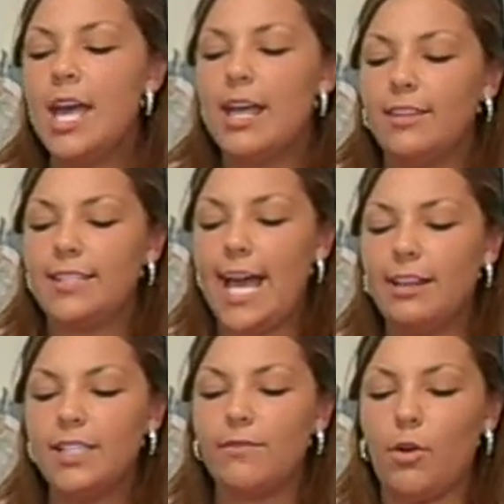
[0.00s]
The
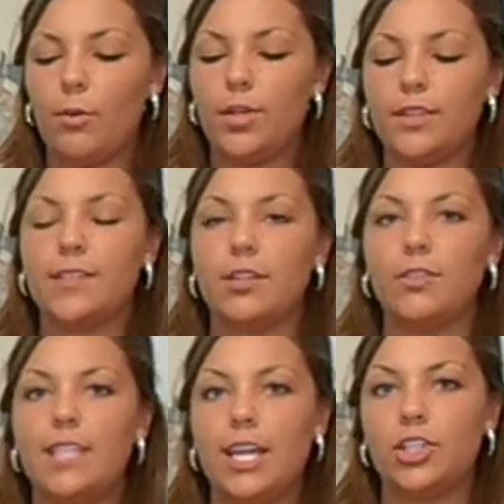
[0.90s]
Dallas-Fort Worth
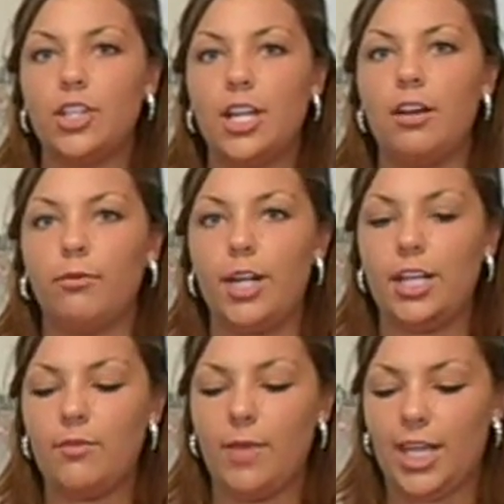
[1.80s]
Association of
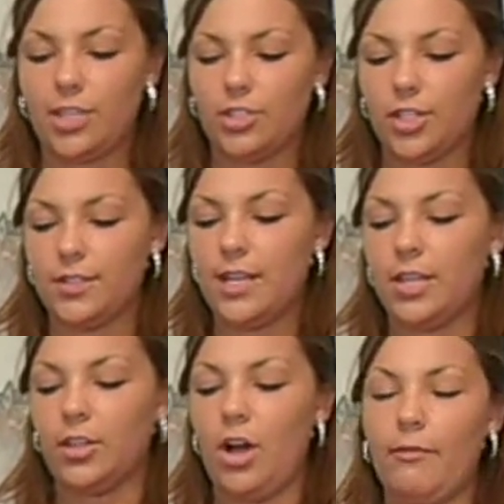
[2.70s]
Radio Managers
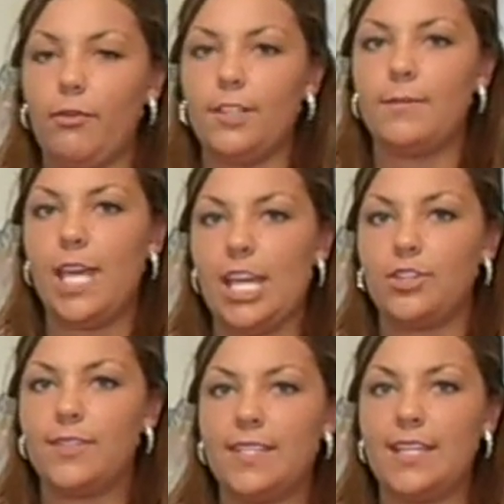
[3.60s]
and Law Enforcement
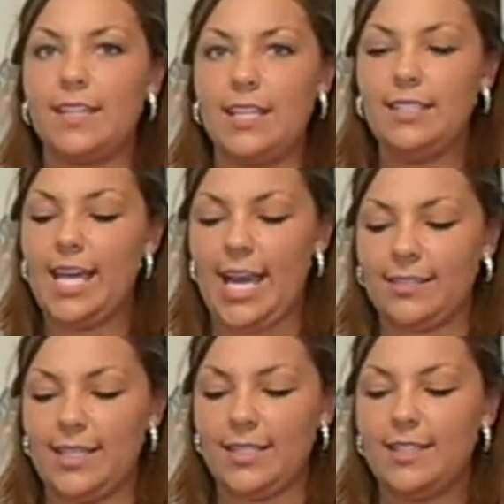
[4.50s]
Agencies in
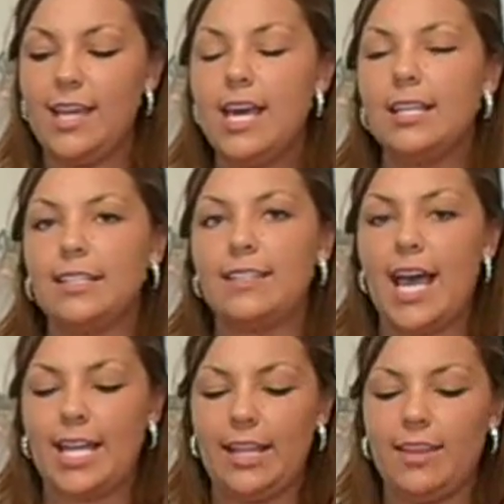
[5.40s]
Texas
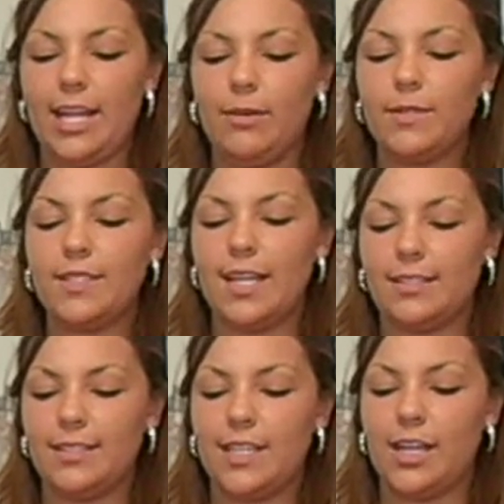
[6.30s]
decided that it was
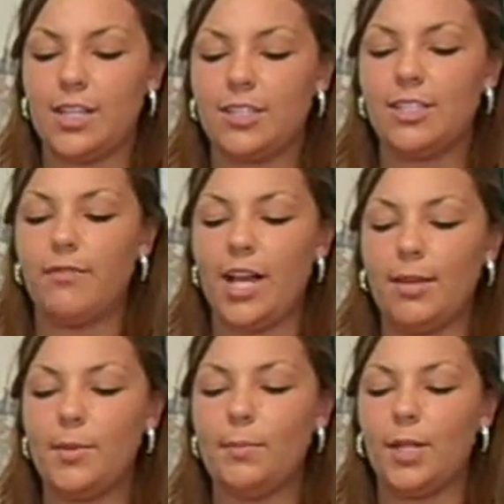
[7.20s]
necessary to
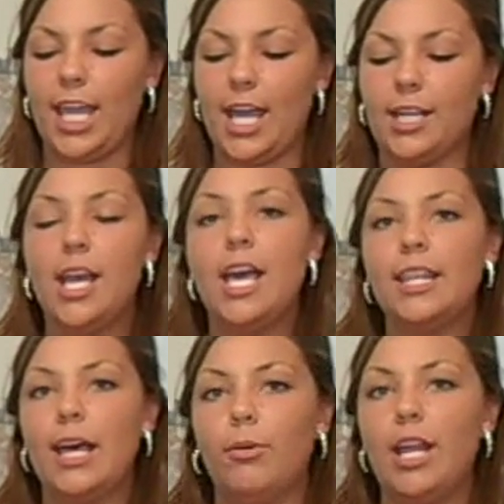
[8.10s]
develop a plan
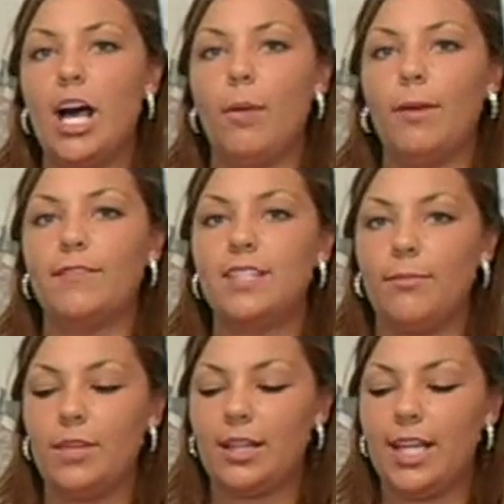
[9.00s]
that would help if
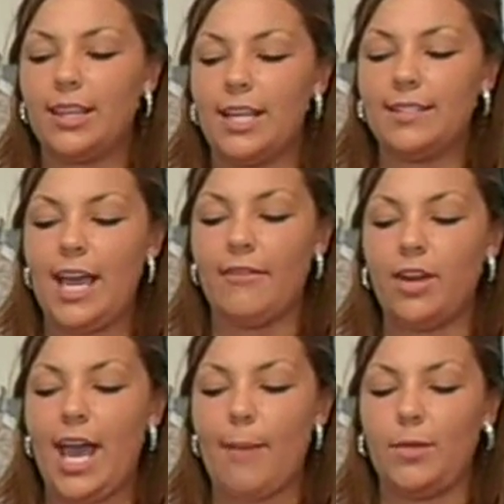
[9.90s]
something like this ever
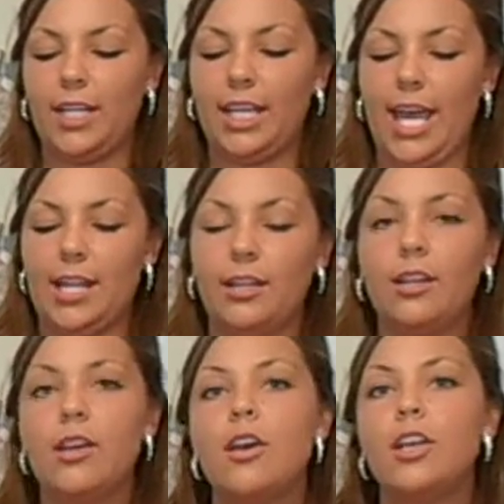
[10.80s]
happened again.
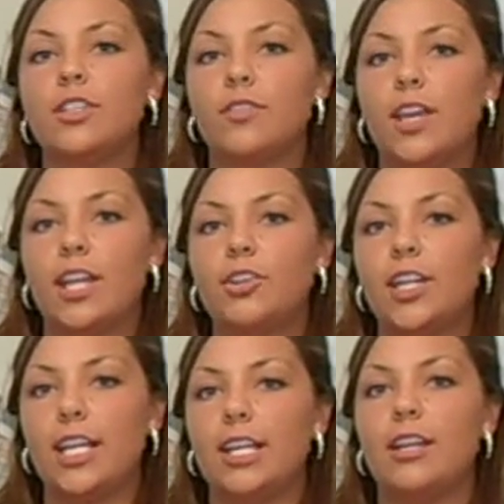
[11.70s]
So they
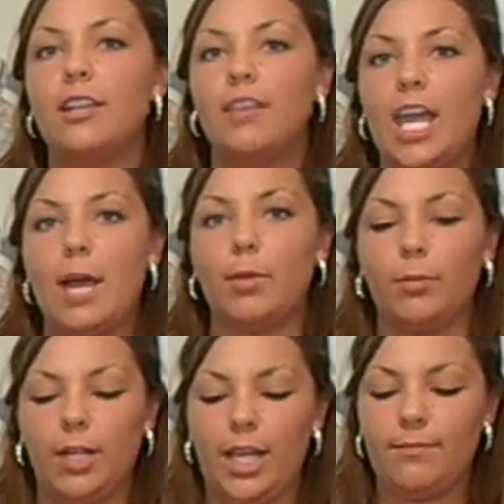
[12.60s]
created the Amber
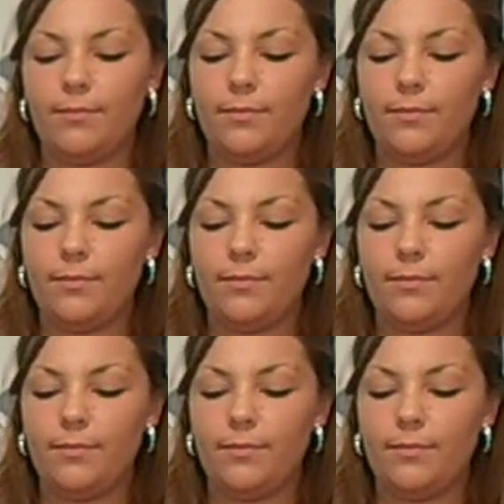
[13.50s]
Plan.